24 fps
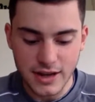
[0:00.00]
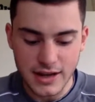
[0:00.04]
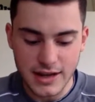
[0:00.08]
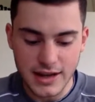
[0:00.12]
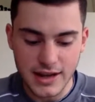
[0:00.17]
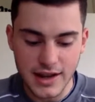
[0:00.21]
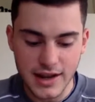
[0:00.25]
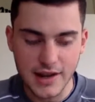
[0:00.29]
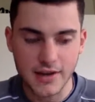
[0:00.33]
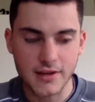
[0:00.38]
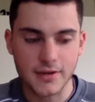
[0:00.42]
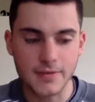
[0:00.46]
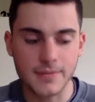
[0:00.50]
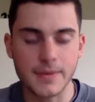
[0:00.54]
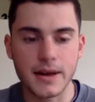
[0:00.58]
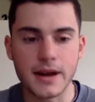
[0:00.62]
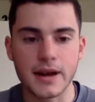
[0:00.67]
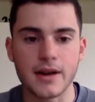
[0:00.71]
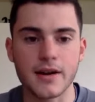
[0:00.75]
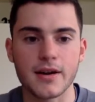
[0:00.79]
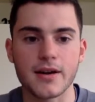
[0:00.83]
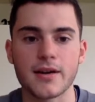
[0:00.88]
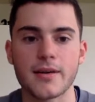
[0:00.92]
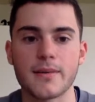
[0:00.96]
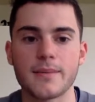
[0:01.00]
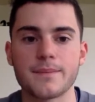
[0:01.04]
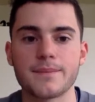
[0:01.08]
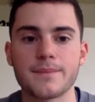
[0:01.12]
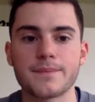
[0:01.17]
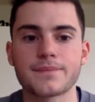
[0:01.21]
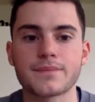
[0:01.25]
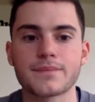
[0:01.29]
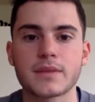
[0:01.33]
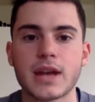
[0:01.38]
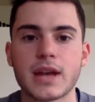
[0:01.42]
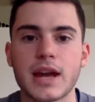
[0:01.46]
And now
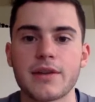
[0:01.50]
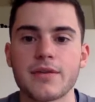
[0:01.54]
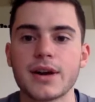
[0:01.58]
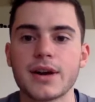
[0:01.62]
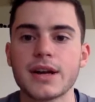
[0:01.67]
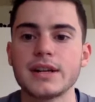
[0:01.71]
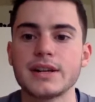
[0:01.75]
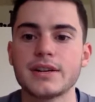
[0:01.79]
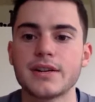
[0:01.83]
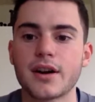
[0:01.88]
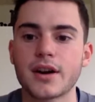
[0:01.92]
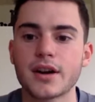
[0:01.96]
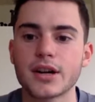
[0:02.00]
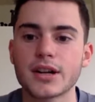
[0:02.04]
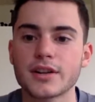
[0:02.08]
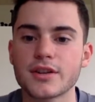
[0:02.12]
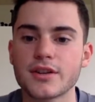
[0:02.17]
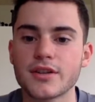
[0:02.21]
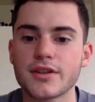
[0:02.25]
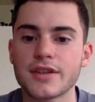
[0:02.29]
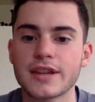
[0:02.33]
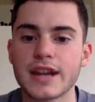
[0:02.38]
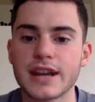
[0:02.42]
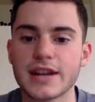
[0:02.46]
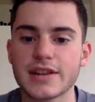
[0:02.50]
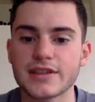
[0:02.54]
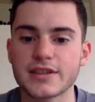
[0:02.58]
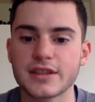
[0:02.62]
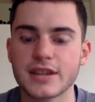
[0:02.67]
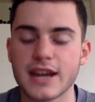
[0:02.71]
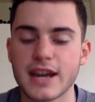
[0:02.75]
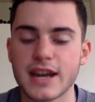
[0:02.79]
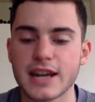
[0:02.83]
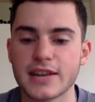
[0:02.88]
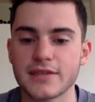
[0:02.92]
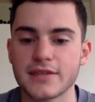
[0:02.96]
I read an article that actually
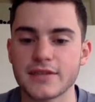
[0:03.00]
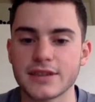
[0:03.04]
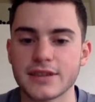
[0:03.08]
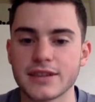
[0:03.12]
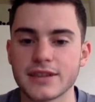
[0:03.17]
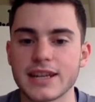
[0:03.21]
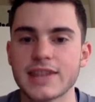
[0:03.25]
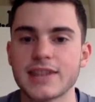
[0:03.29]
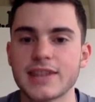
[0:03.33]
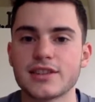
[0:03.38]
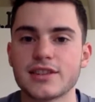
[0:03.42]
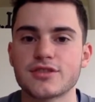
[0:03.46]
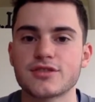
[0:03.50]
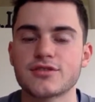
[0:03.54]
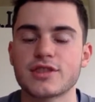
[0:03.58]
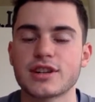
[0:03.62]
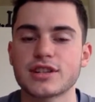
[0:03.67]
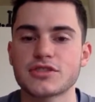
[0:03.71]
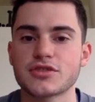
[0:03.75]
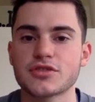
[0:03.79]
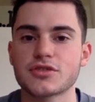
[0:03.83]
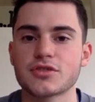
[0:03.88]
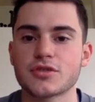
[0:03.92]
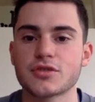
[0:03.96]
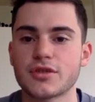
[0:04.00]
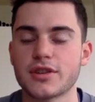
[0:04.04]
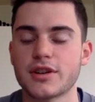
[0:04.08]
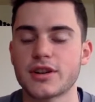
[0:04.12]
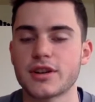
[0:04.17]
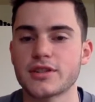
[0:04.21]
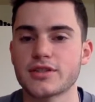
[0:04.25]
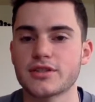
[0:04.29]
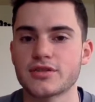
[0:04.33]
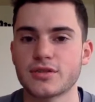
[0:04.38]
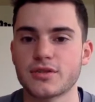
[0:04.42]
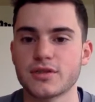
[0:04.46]
kind of linked the stretch
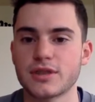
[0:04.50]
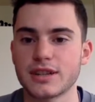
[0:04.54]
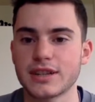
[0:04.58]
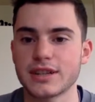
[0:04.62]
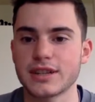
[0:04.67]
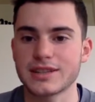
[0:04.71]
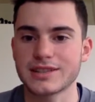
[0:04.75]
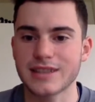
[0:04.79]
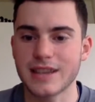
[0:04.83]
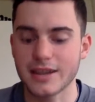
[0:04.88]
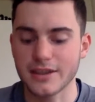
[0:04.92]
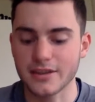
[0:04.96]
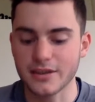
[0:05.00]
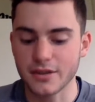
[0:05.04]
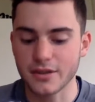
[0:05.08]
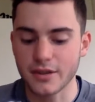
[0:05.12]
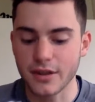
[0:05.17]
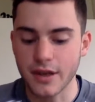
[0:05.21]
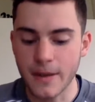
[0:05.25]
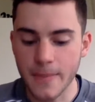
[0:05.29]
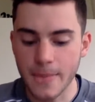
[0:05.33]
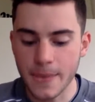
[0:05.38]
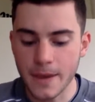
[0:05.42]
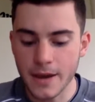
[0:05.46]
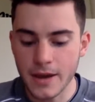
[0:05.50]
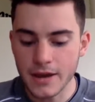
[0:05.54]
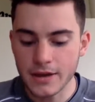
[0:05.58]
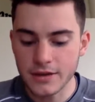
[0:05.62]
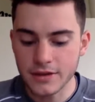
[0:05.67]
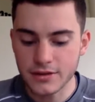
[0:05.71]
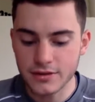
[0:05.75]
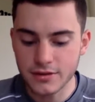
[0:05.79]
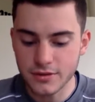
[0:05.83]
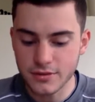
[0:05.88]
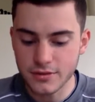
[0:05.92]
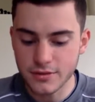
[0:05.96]
shortening cycle
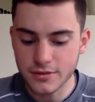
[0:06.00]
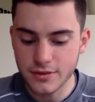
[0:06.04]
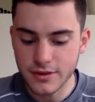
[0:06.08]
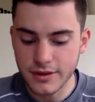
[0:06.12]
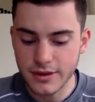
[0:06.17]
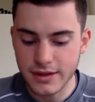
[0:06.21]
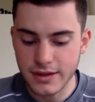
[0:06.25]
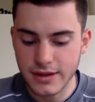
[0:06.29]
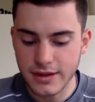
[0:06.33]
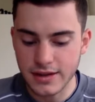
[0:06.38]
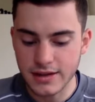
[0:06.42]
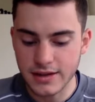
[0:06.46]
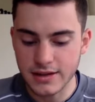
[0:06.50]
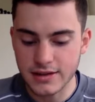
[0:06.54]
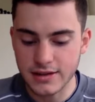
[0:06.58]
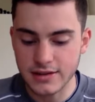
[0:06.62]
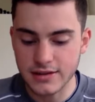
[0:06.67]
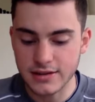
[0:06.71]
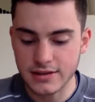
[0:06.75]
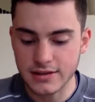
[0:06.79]
to the